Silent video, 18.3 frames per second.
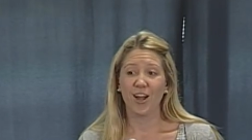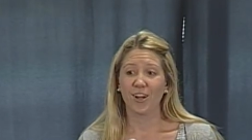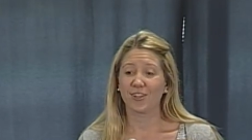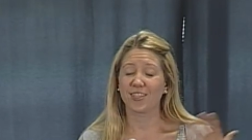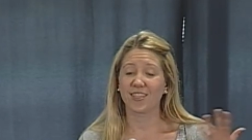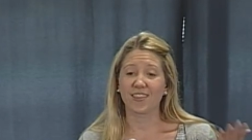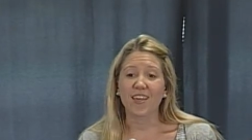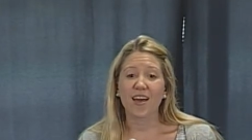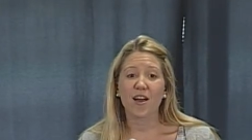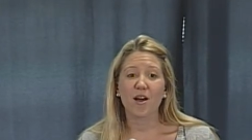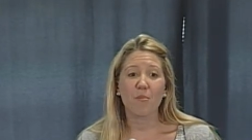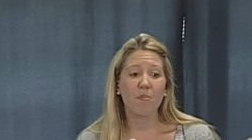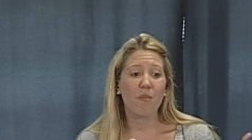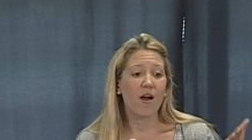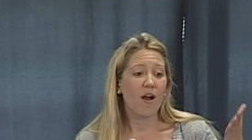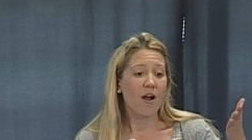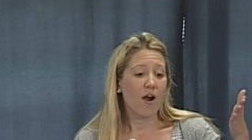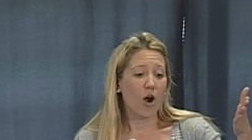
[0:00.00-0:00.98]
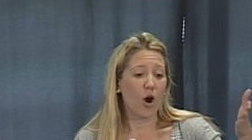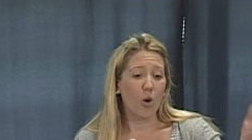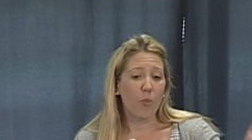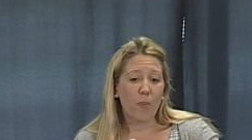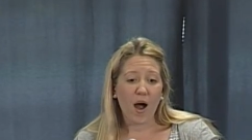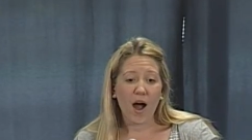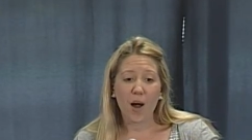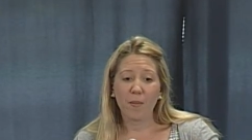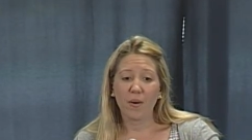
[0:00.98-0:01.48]
to them,
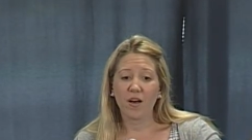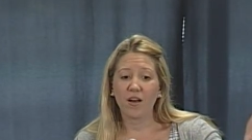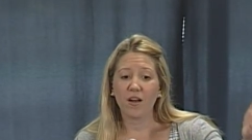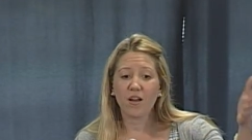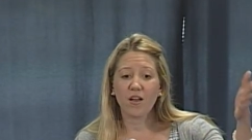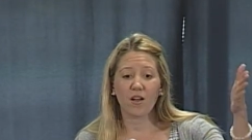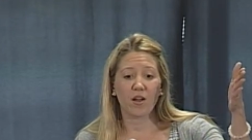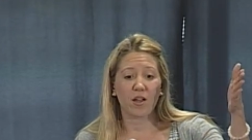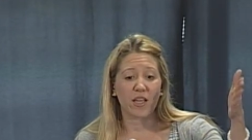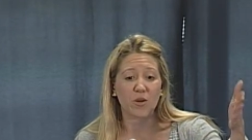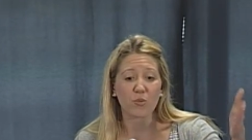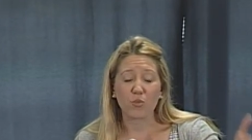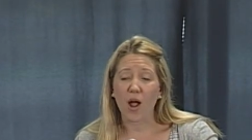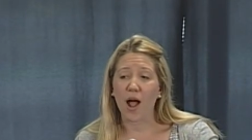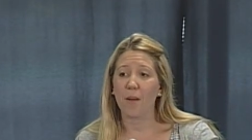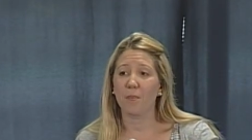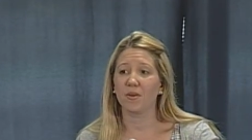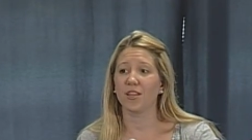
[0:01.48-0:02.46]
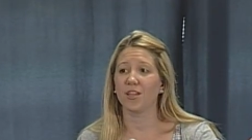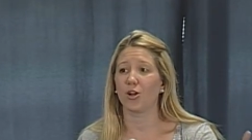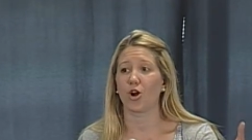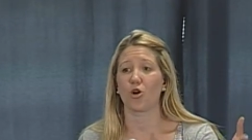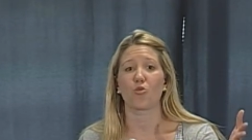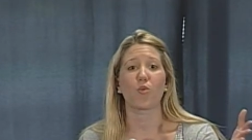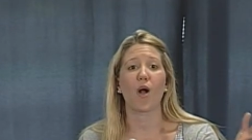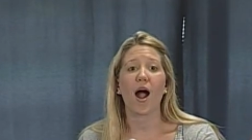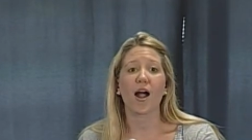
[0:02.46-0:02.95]
Obama and Romney
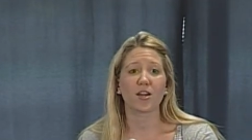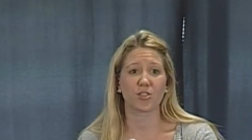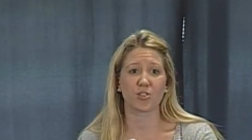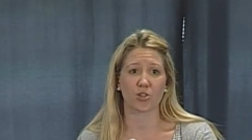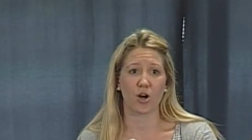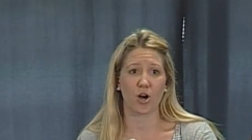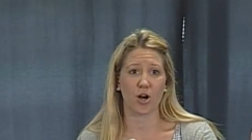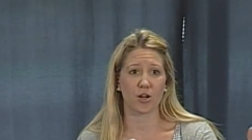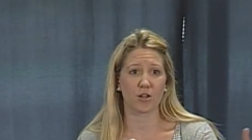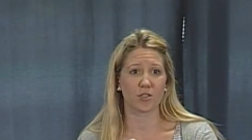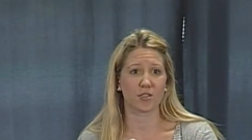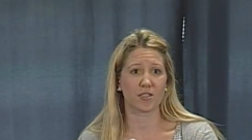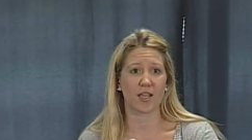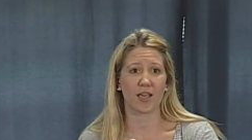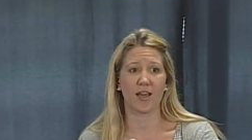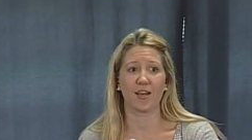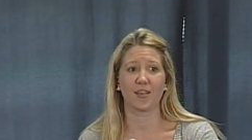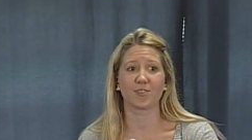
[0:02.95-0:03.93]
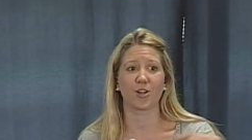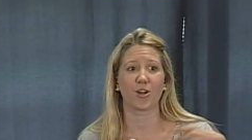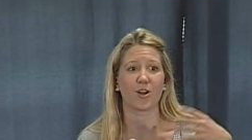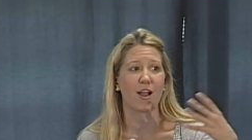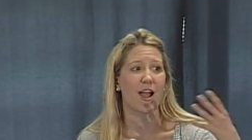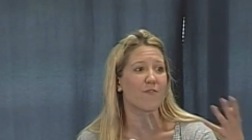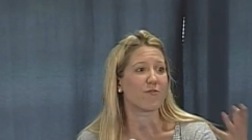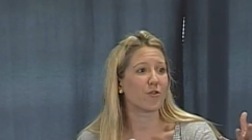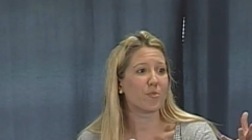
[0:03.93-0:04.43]
are rock stars, as are
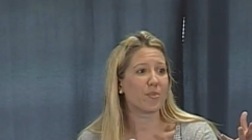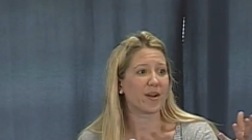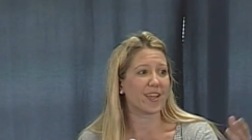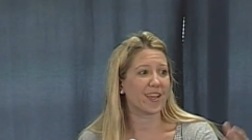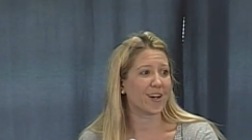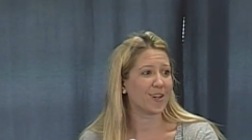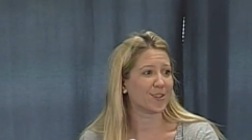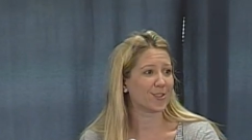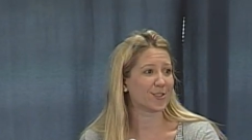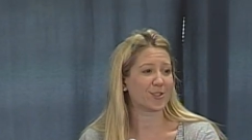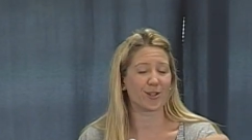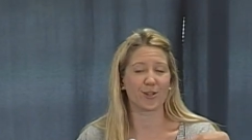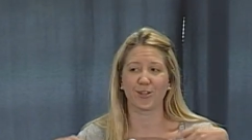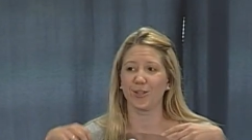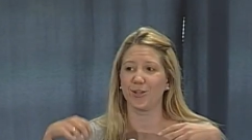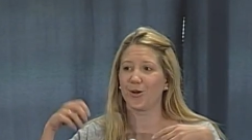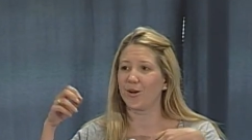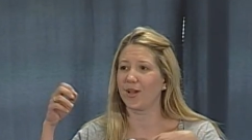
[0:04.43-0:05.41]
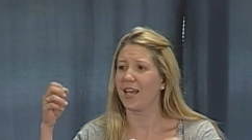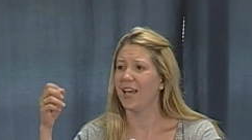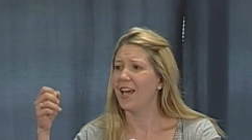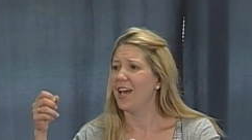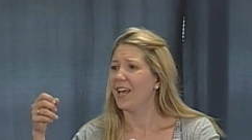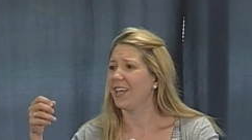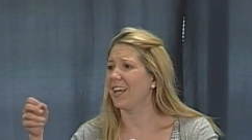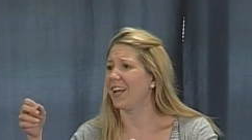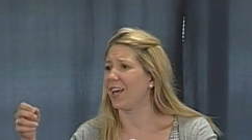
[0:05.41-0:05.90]
everybody else there. You know,
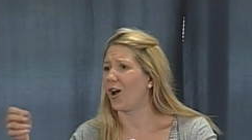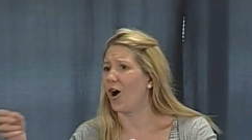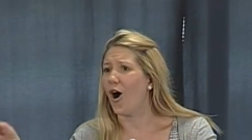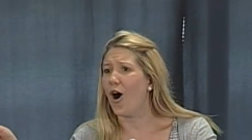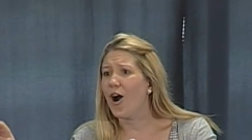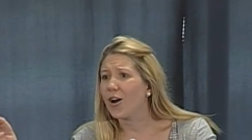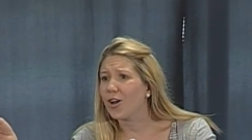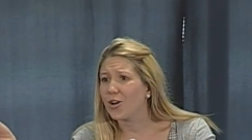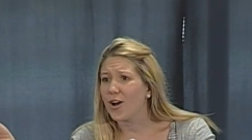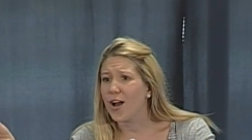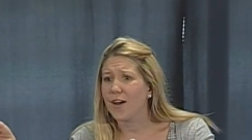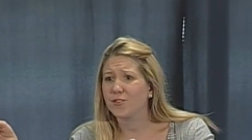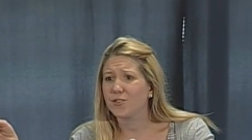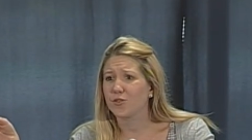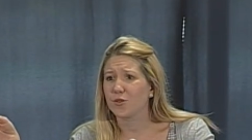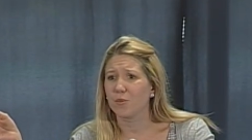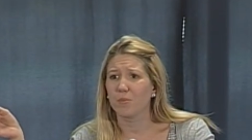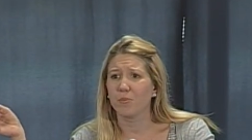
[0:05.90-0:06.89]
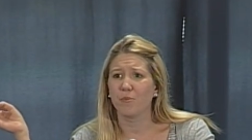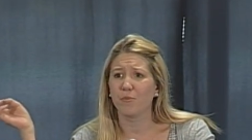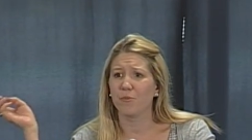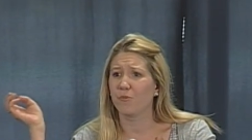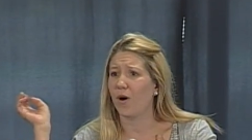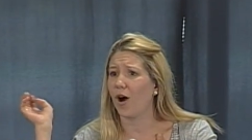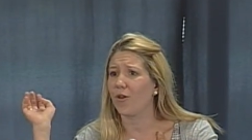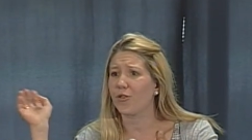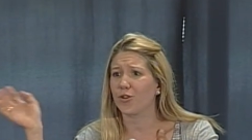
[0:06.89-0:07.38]
getting autographs from
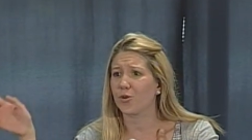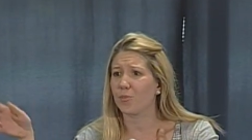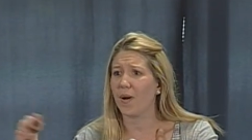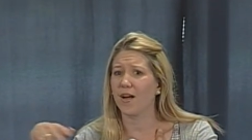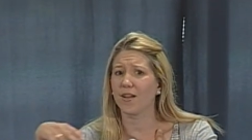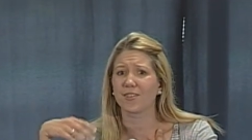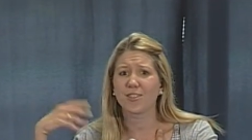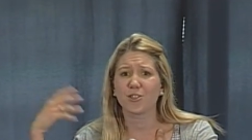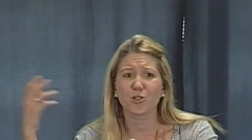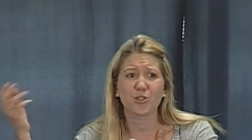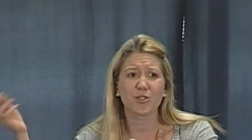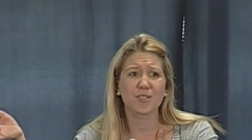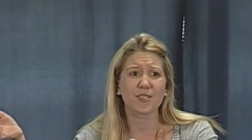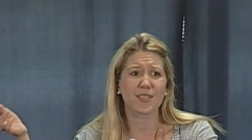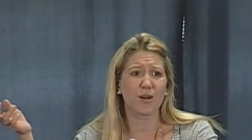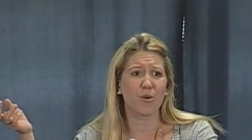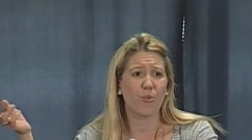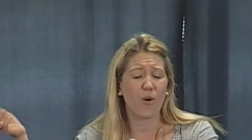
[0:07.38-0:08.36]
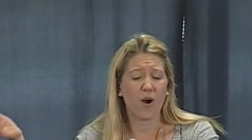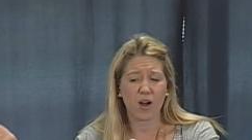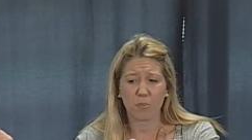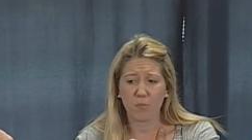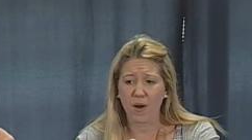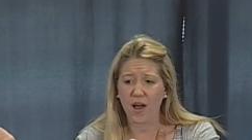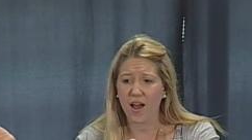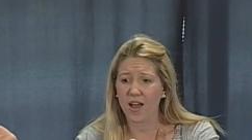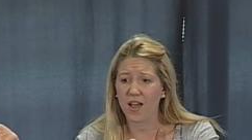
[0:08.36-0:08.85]
other politicians that walk
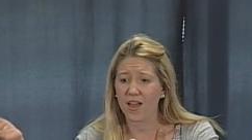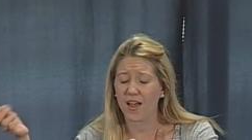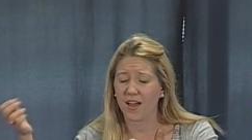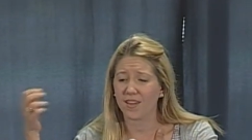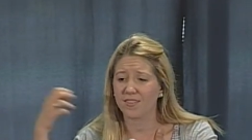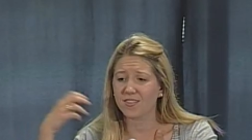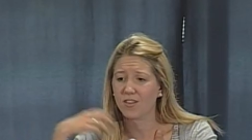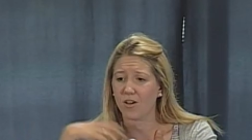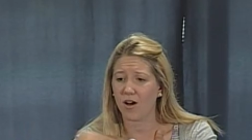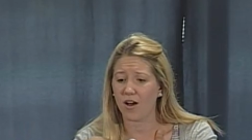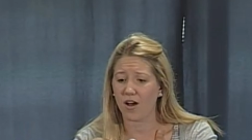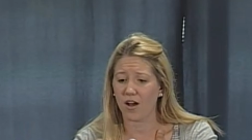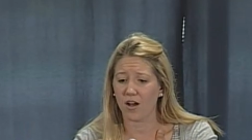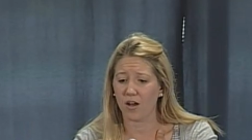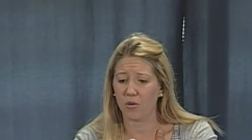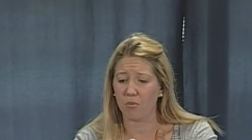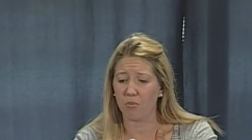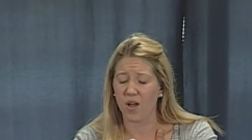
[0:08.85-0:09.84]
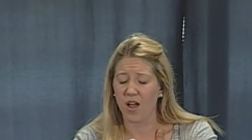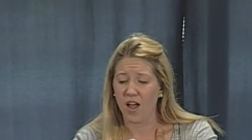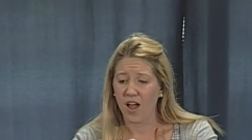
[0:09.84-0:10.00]
by. I saw um,